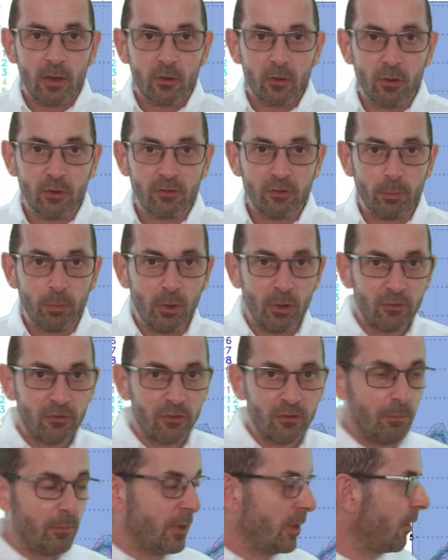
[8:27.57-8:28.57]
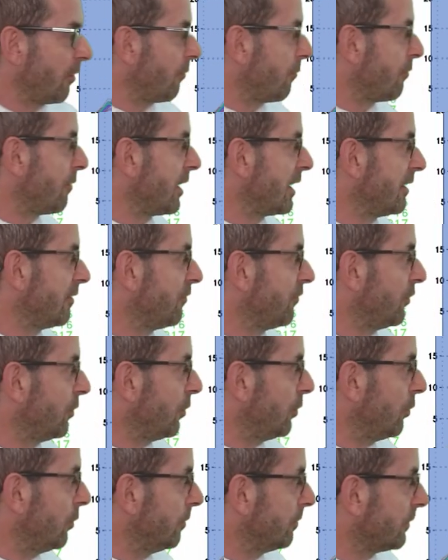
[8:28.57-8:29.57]
Across the bottom,
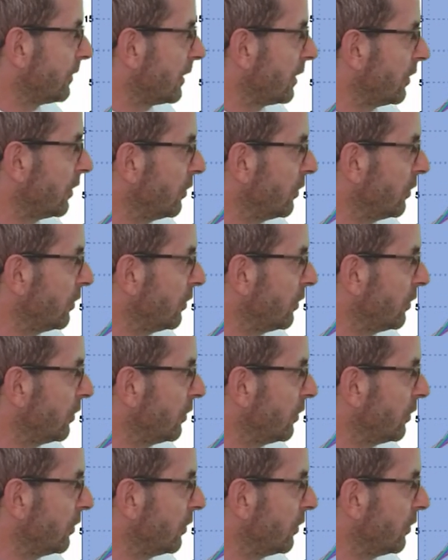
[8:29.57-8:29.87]
rainfall,